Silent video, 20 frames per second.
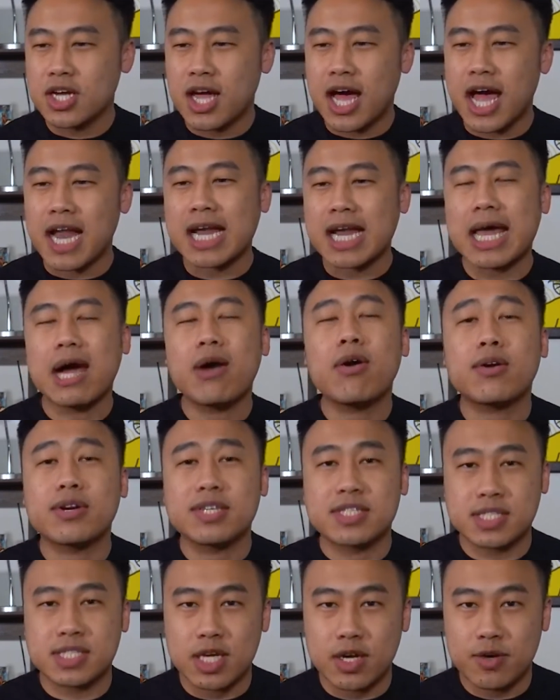allow
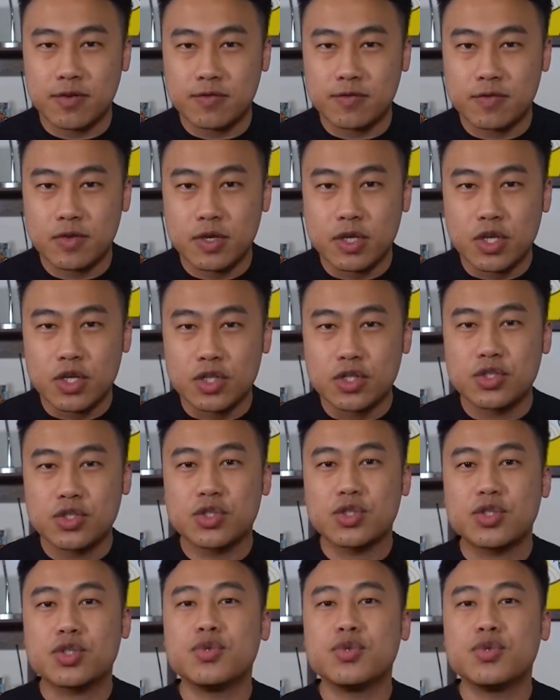ourselves to